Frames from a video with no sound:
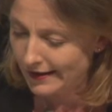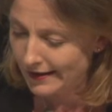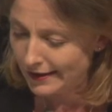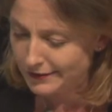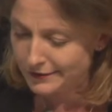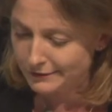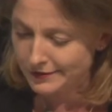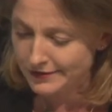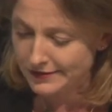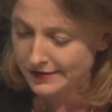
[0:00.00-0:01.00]
hence the
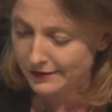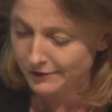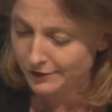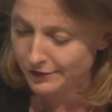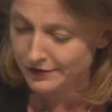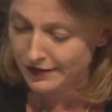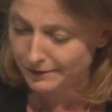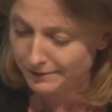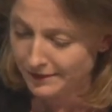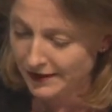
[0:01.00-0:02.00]
roses, and of course
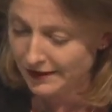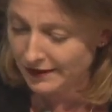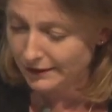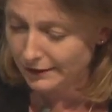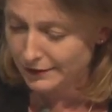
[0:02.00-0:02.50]
Lynn